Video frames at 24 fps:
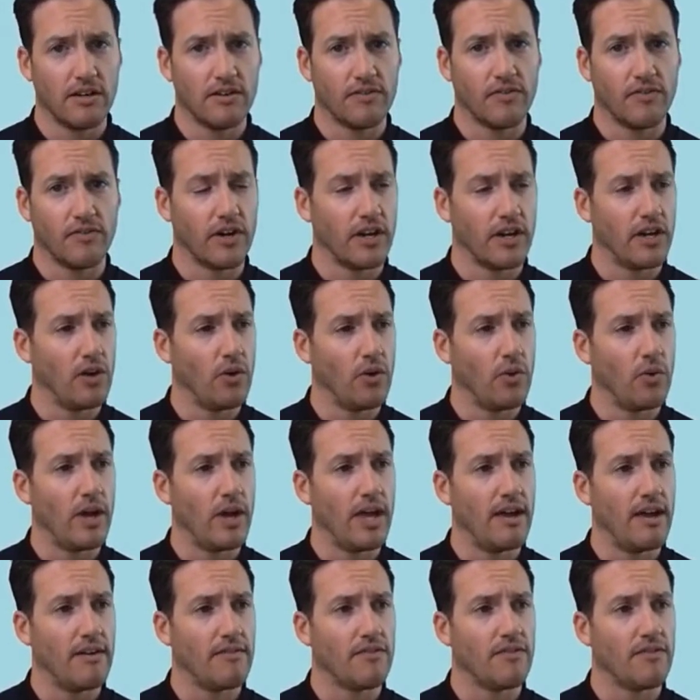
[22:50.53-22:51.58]
for you
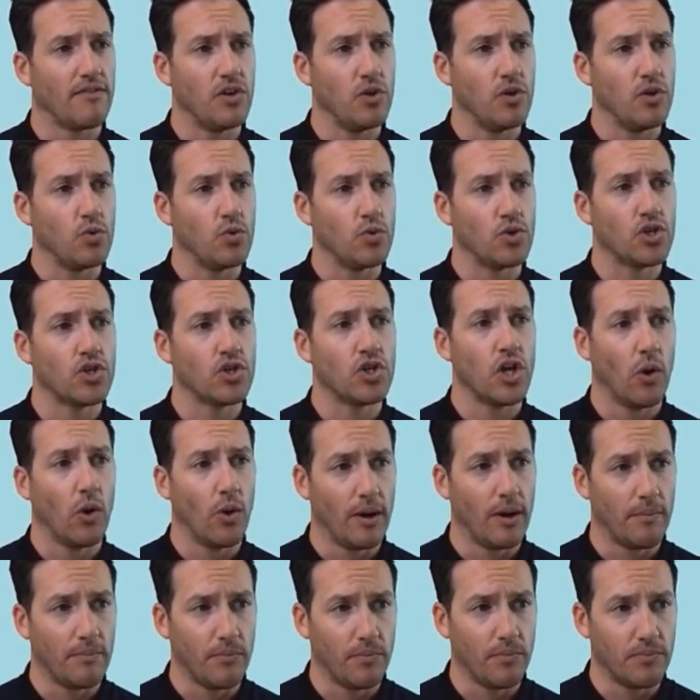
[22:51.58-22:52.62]
if you show
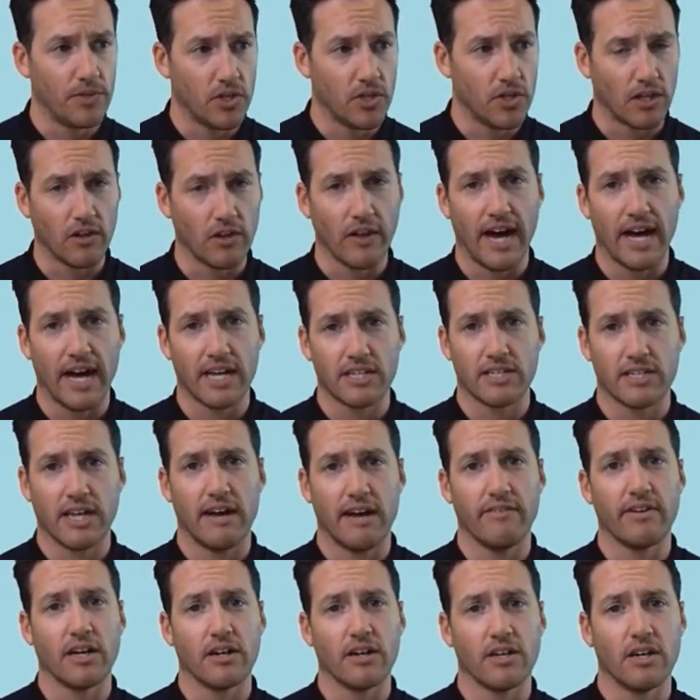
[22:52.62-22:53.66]
up to the class
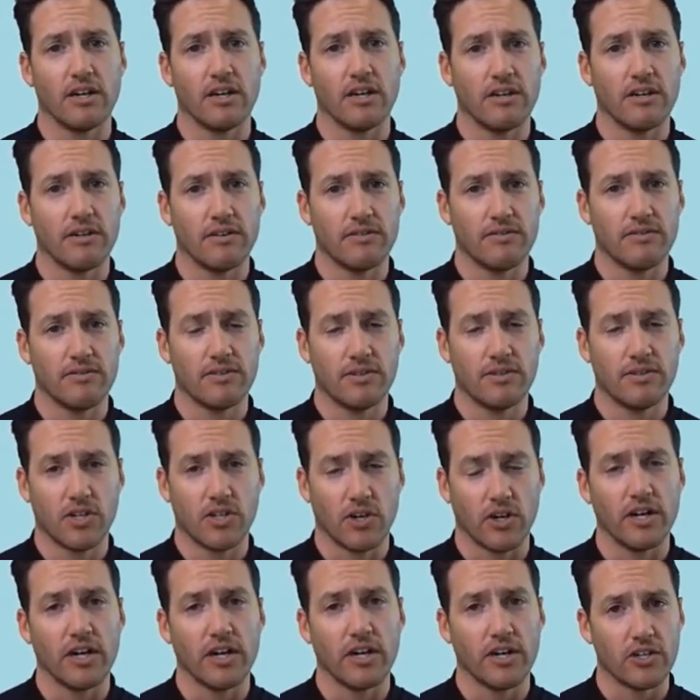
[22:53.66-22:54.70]
having a
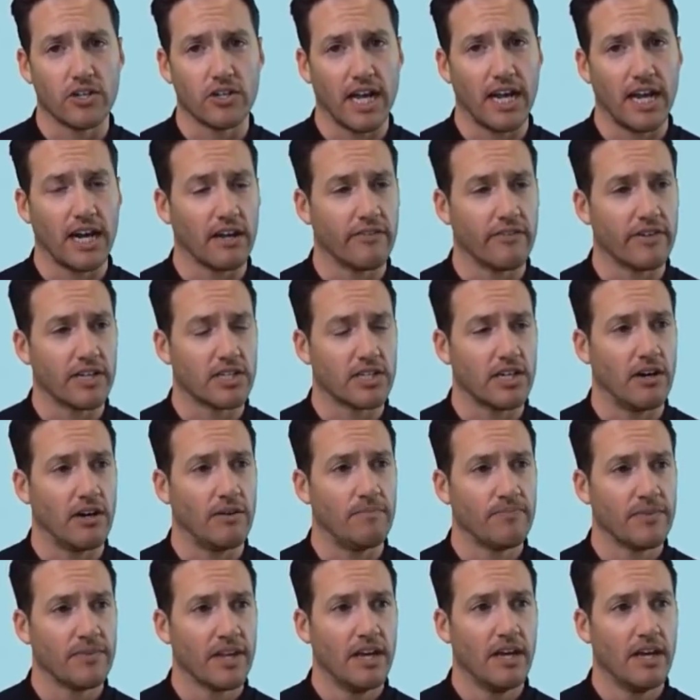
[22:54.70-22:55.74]
certain understanding of
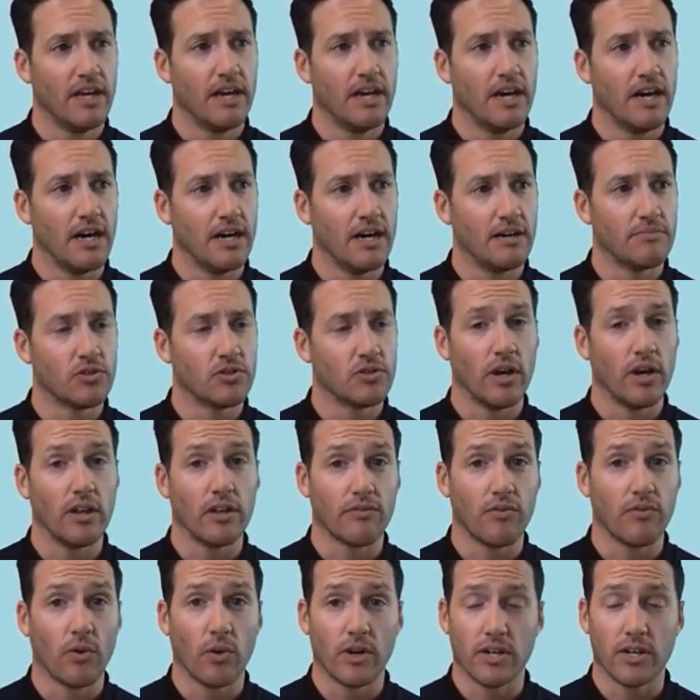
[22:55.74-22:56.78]
Excel. So I
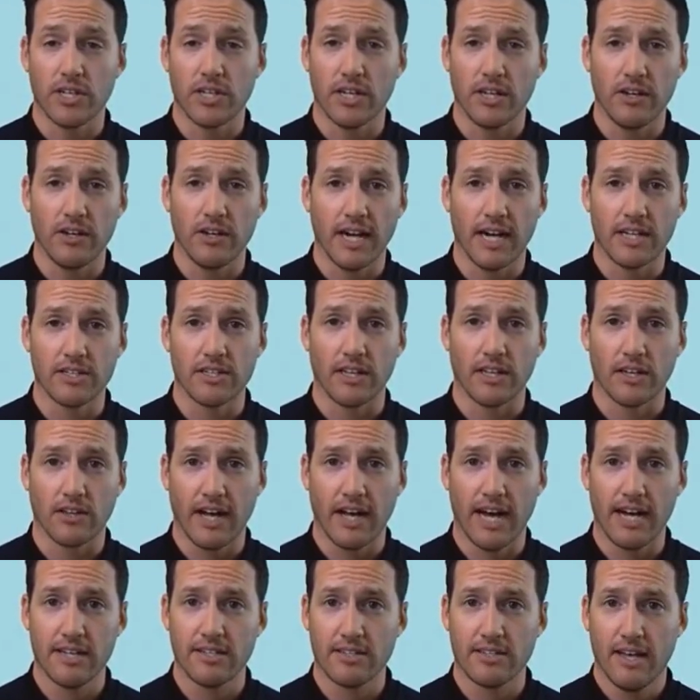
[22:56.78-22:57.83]
look forward to seeing you guys in the
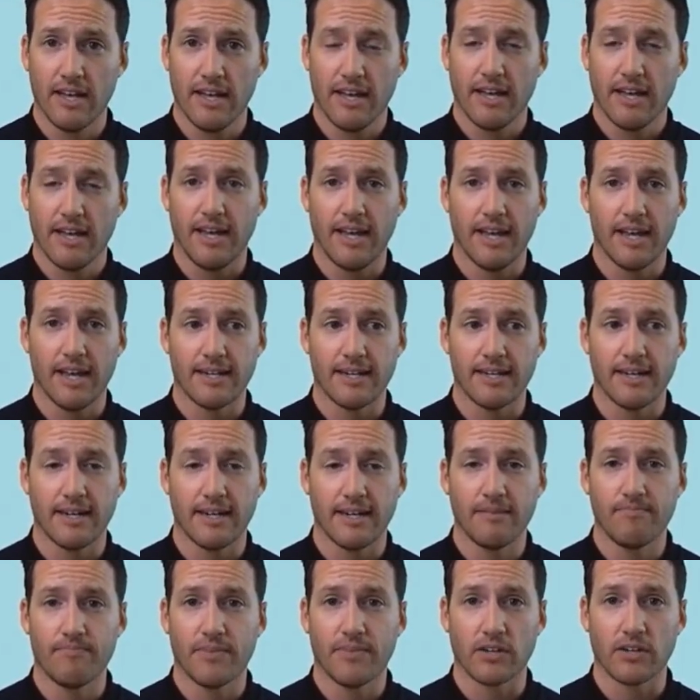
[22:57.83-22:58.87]
class, and
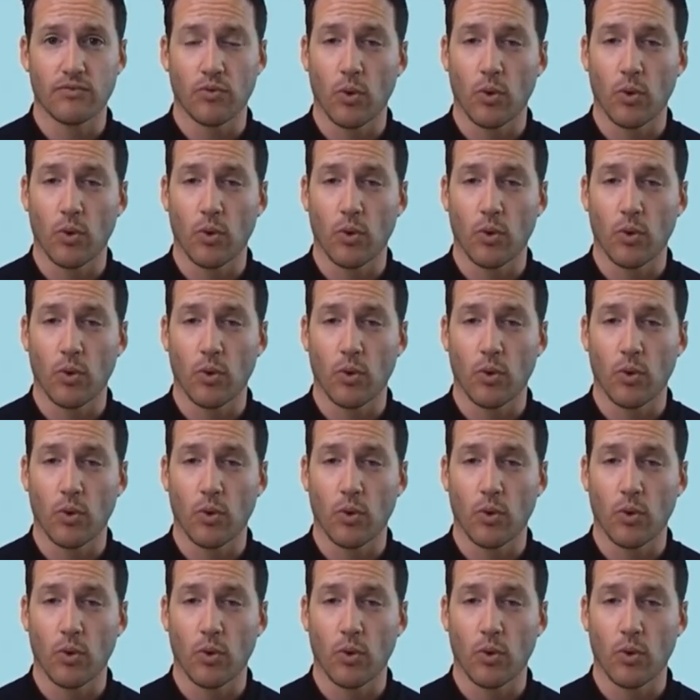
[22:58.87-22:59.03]
thanks for